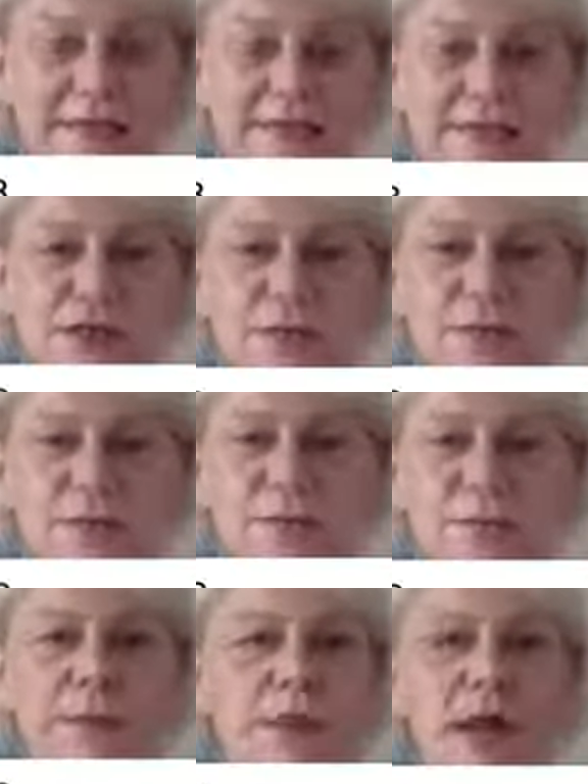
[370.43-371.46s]

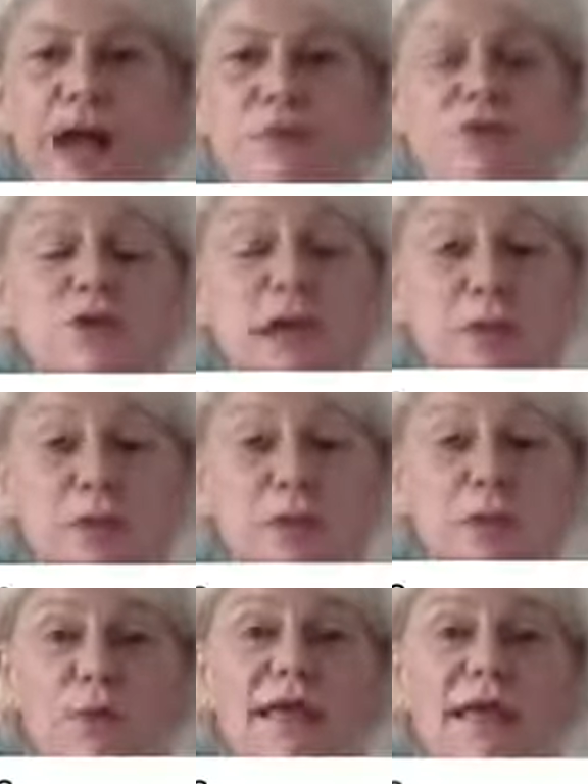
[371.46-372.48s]
So how would you get up in the
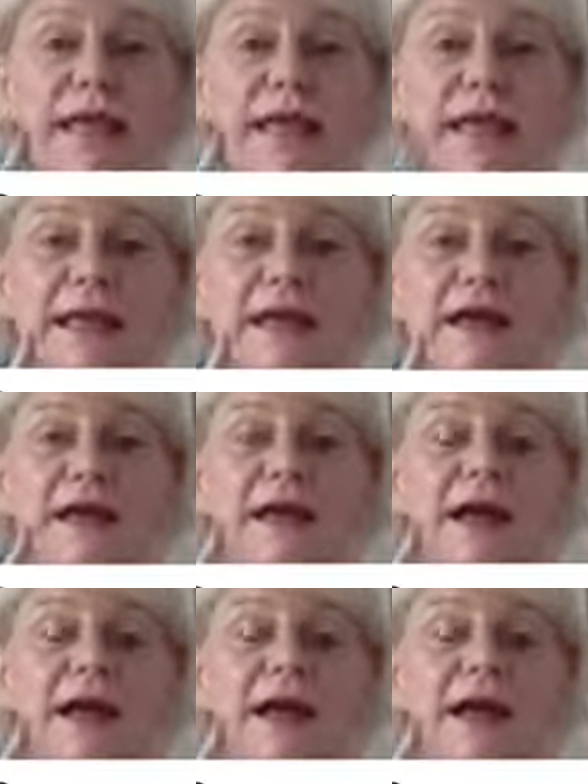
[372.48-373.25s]
morning?